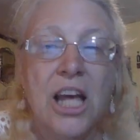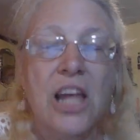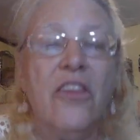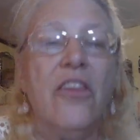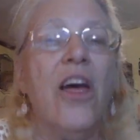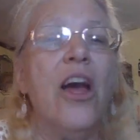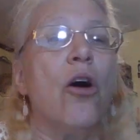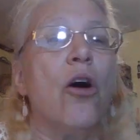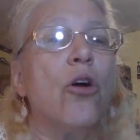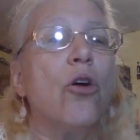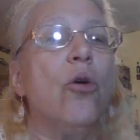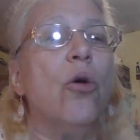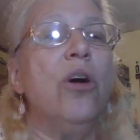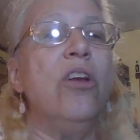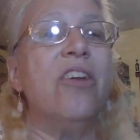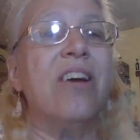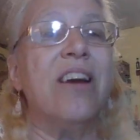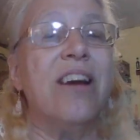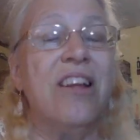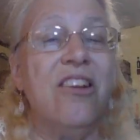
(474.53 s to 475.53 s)
They are going
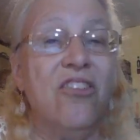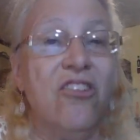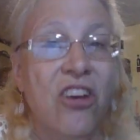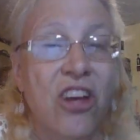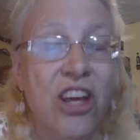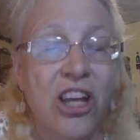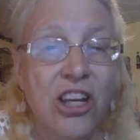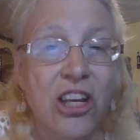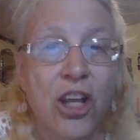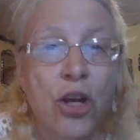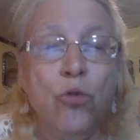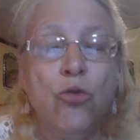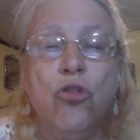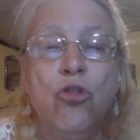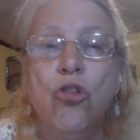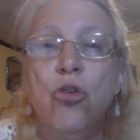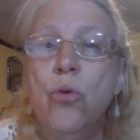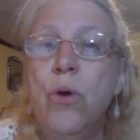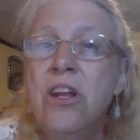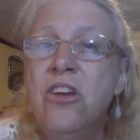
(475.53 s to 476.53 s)
to continue
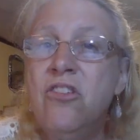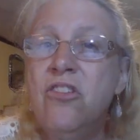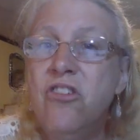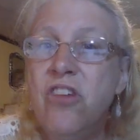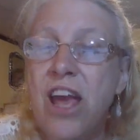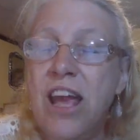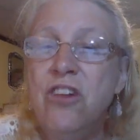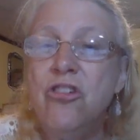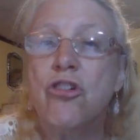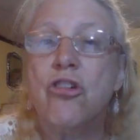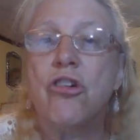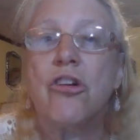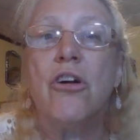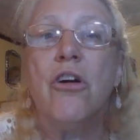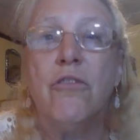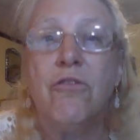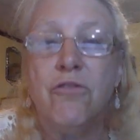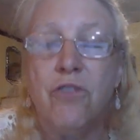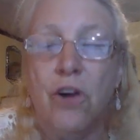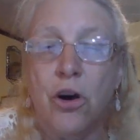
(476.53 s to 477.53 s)
to endanger
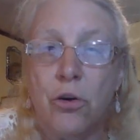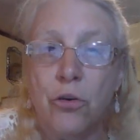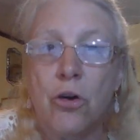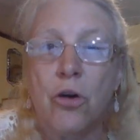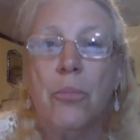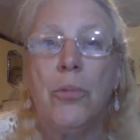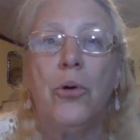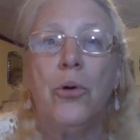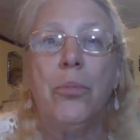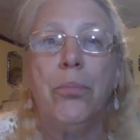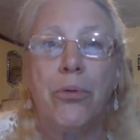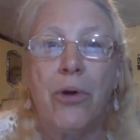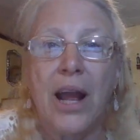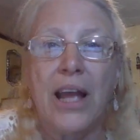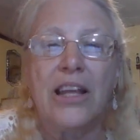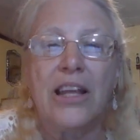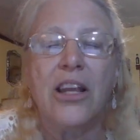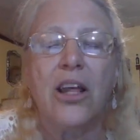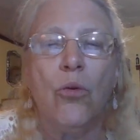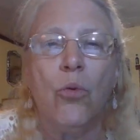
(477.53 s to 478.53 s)
vulnerable
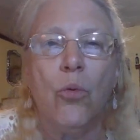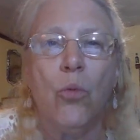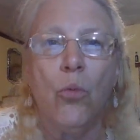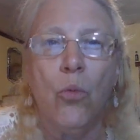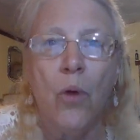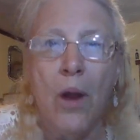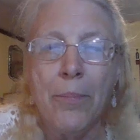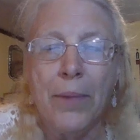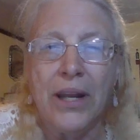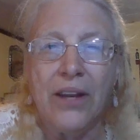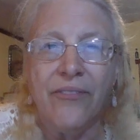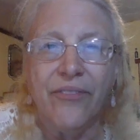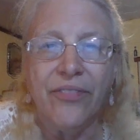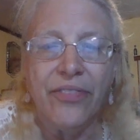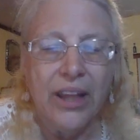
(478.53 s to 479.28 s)
pregnant women.